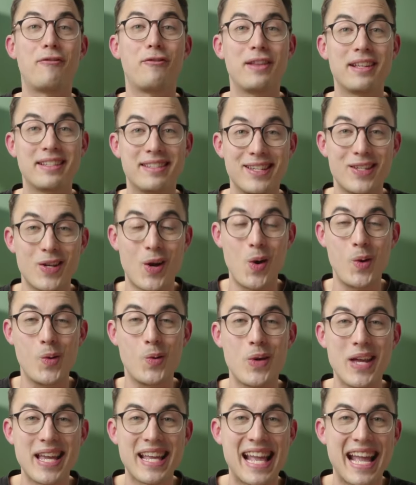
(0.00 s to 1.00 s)
Netflix this
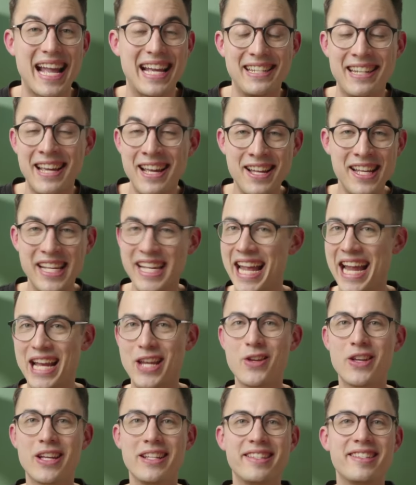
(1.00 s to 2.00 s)
whole weekend,
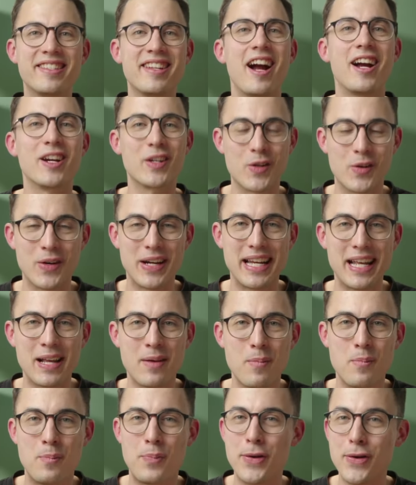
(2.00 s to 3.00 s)
and you can start
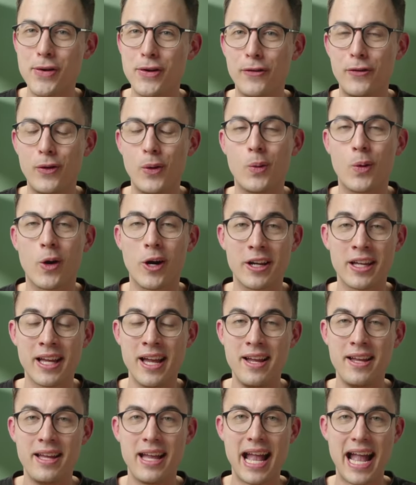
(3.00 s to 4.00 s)
creating beautiful
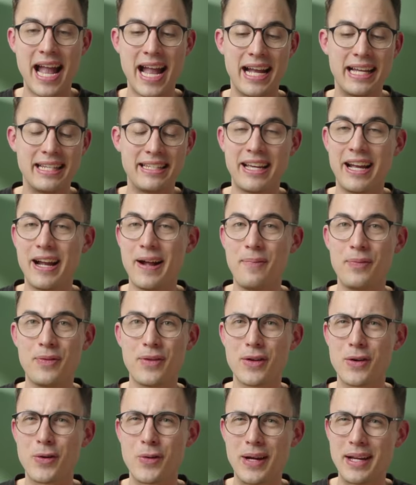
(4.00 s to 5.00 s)
work and
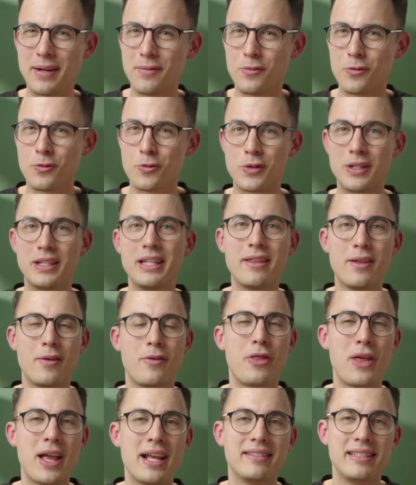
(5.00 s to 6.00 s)
um, create really
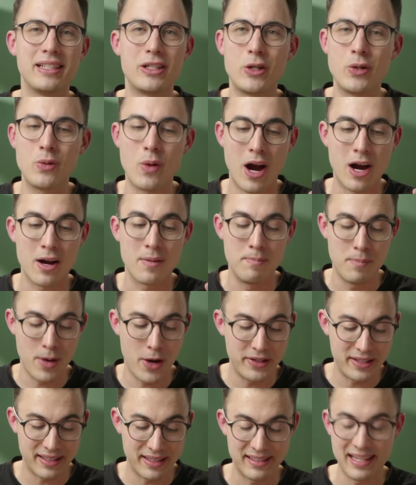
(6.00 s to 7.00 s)
the things that you are
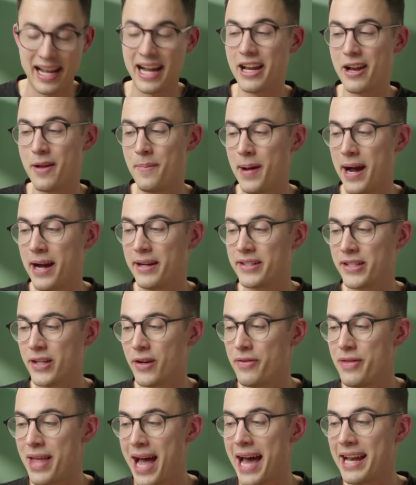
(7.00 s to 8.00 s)
most excited about.
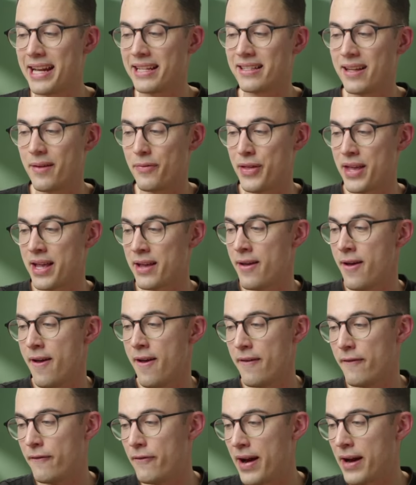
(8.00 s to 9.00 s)
So that is something
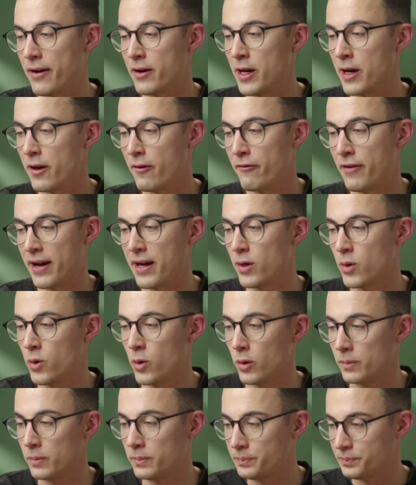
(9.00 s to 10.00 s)
very, very
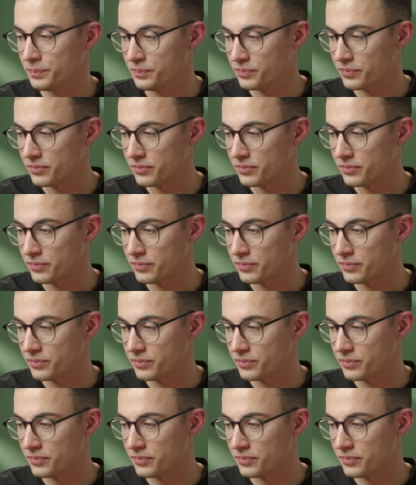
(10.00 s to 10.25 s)
cool.